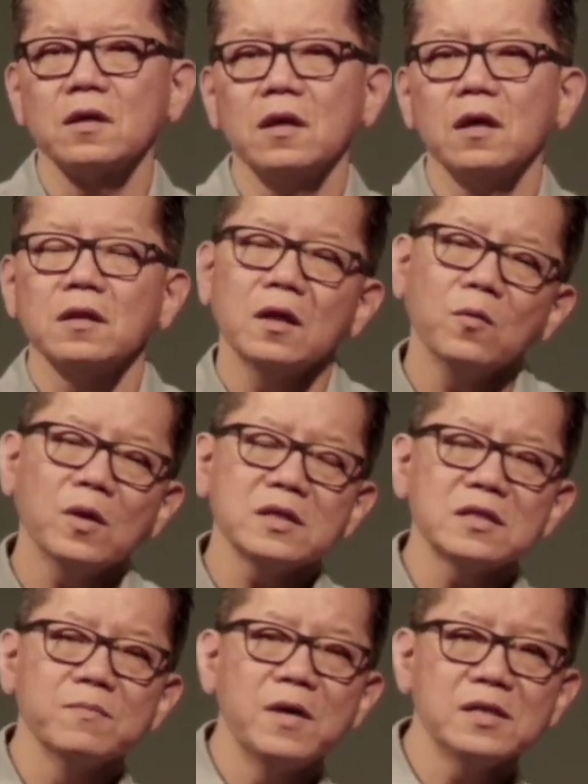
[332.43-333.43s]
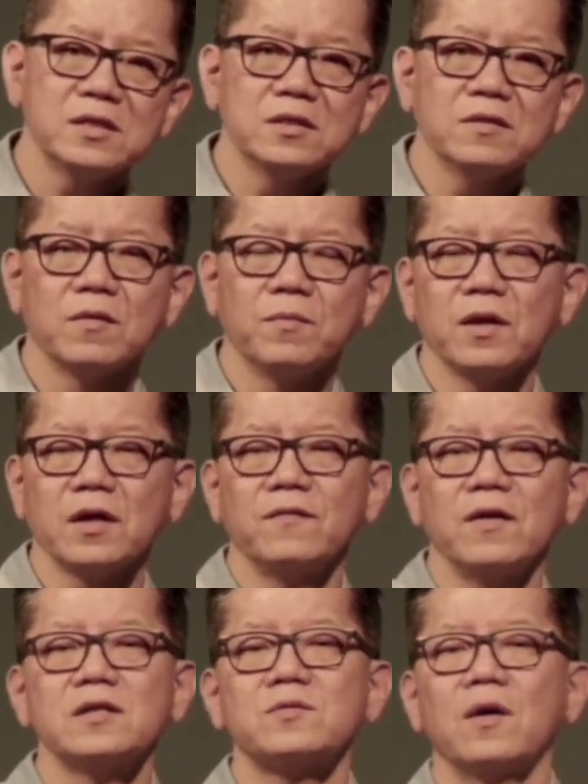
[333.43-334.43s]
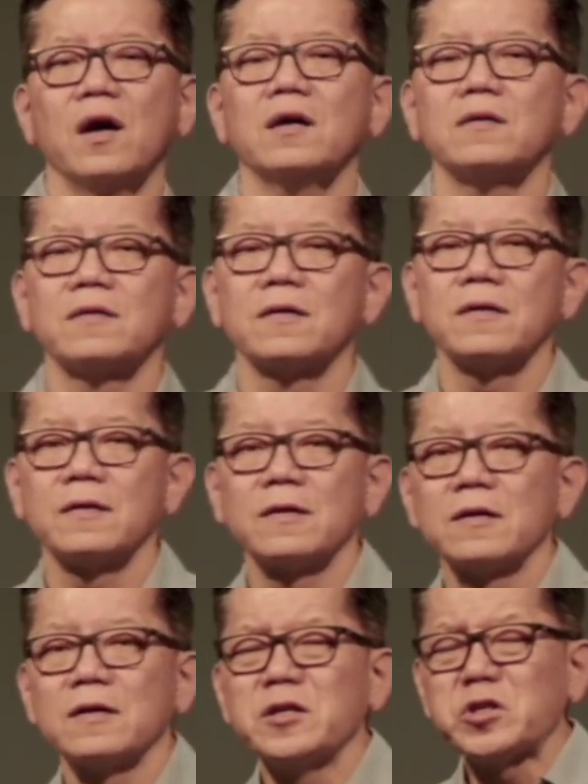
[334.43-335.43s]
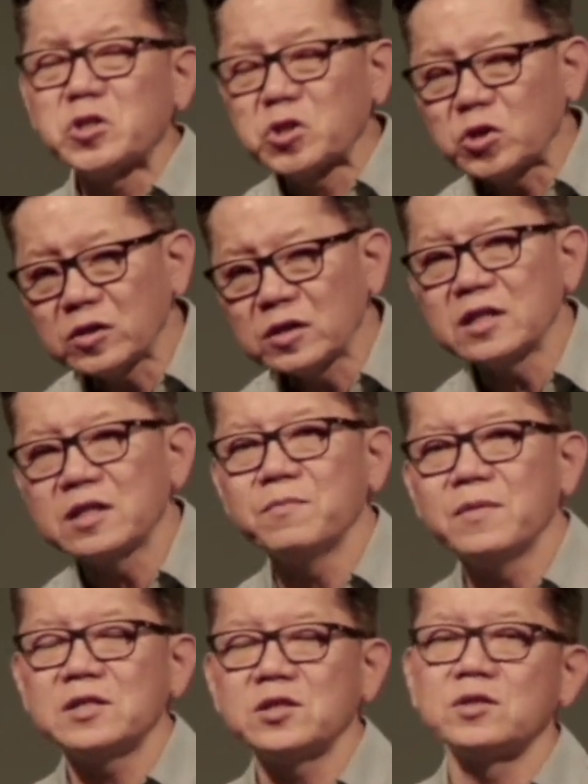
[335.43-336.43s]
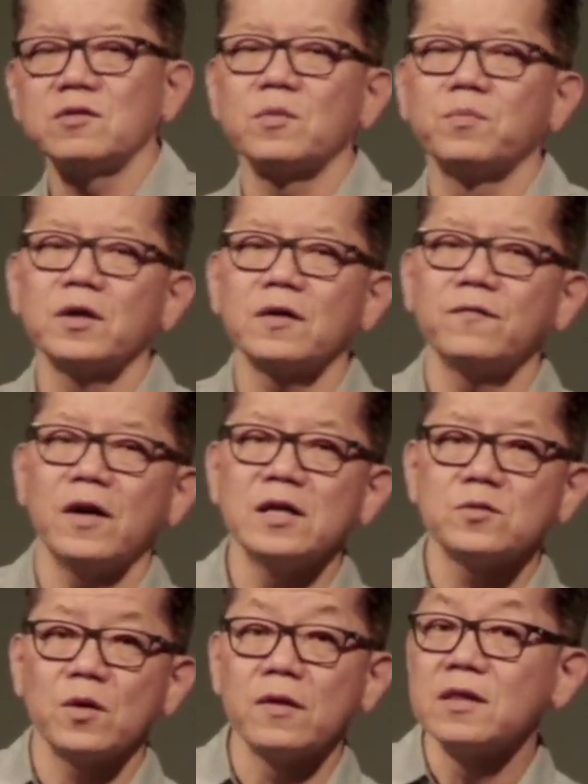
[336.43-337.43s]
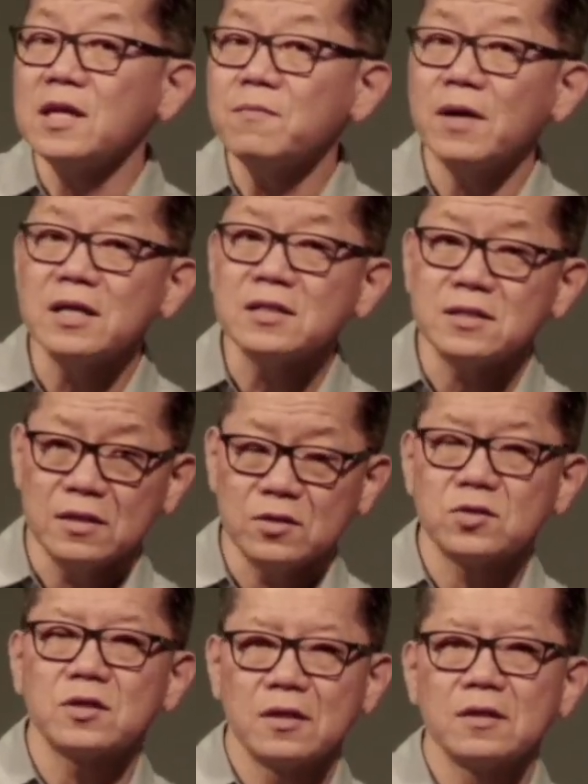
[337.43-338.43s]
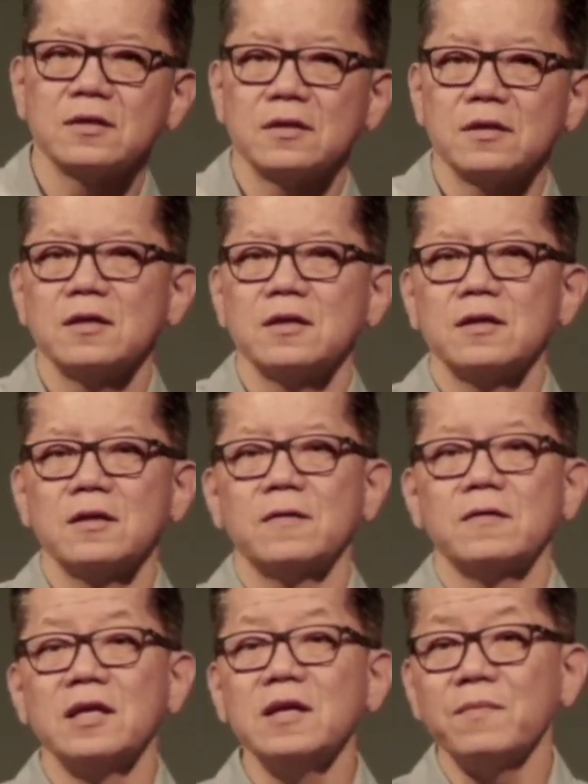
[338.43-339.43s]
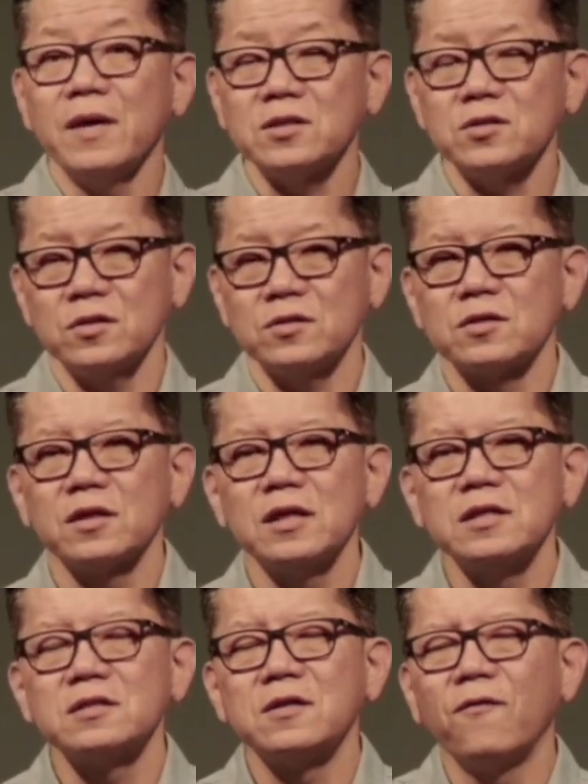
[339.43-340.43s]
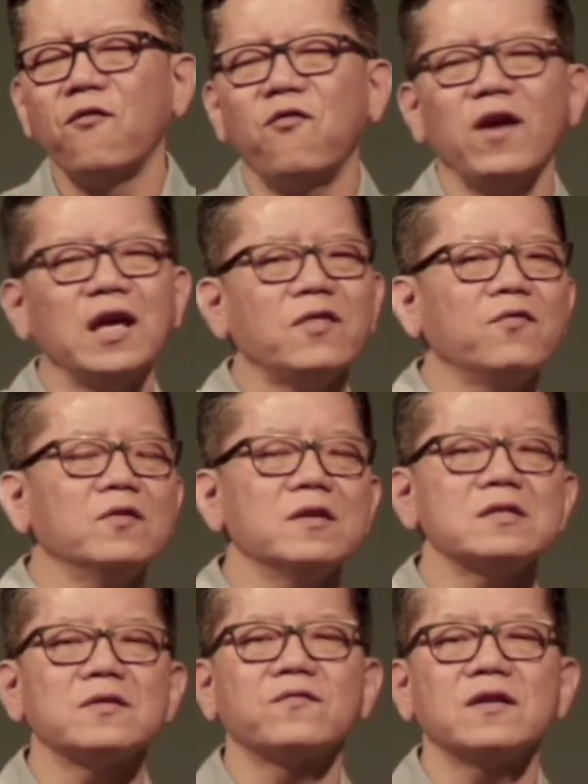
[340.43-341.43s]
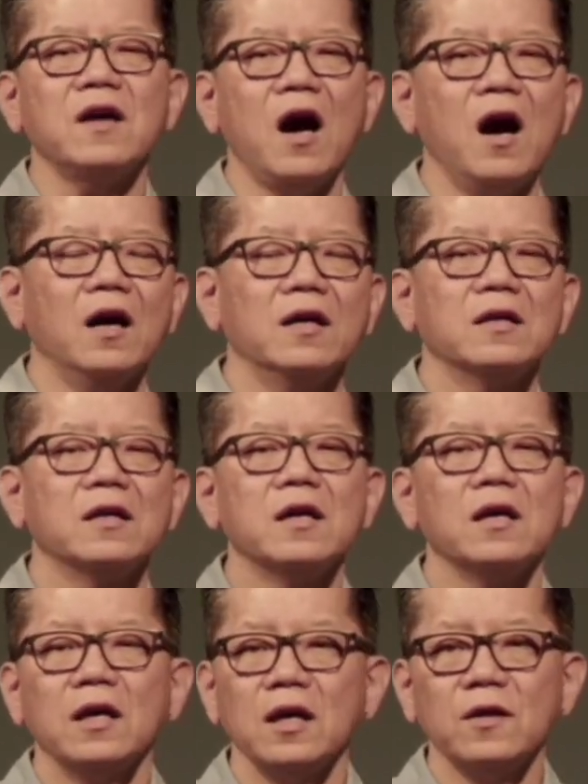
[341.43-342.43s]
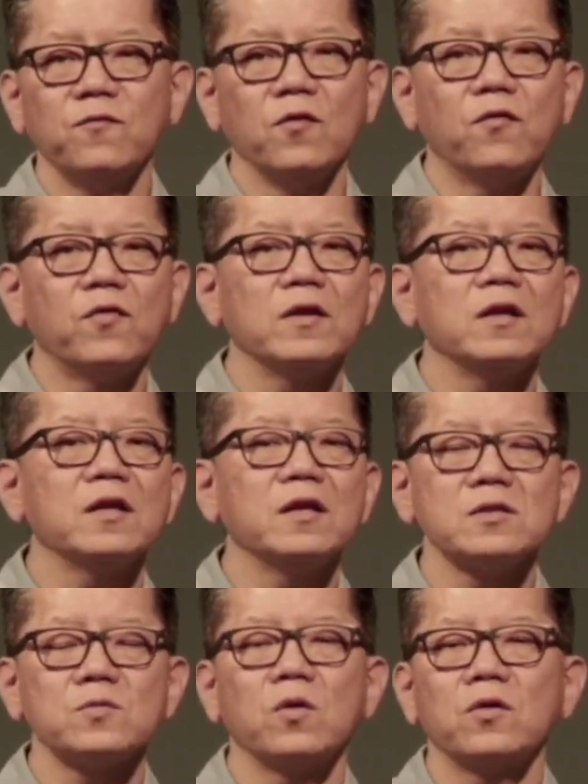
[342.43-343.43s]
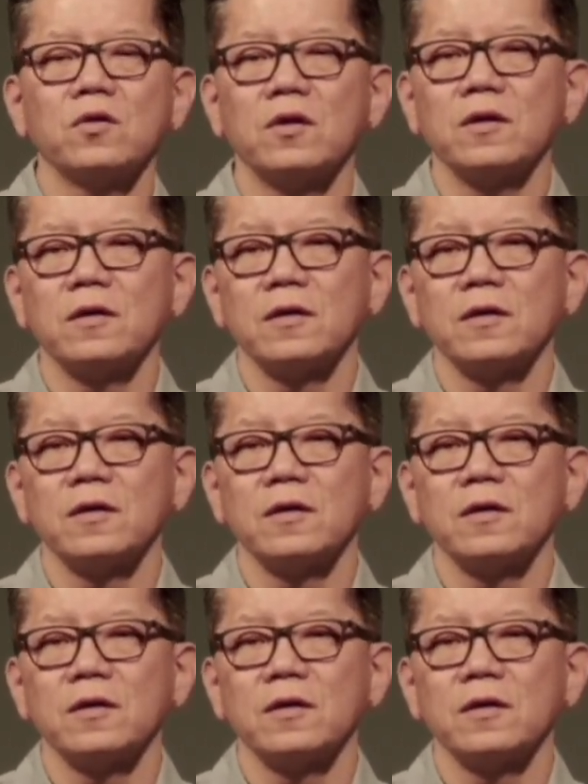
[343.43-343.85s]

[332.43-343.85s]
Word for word: Then what is the message of the book of Ezra? Certainly the message of the book of Ezra, the message, the message is the faithfulness of God in fulfilling his word.